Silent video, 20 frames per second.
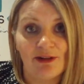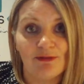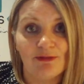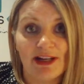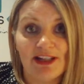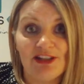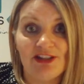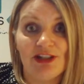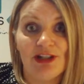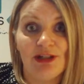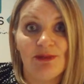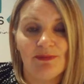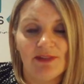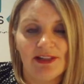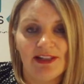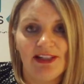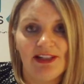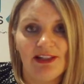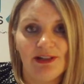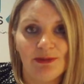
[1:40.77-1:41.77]
regime
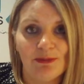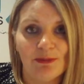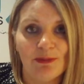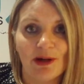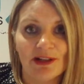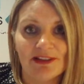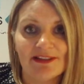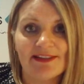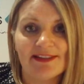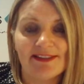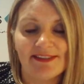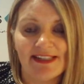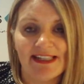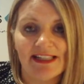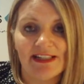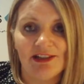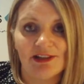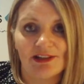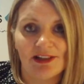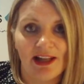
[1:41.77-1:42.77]
that you want to
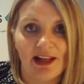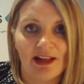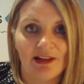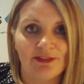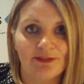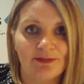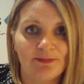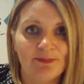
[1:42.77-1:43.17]
see in your life.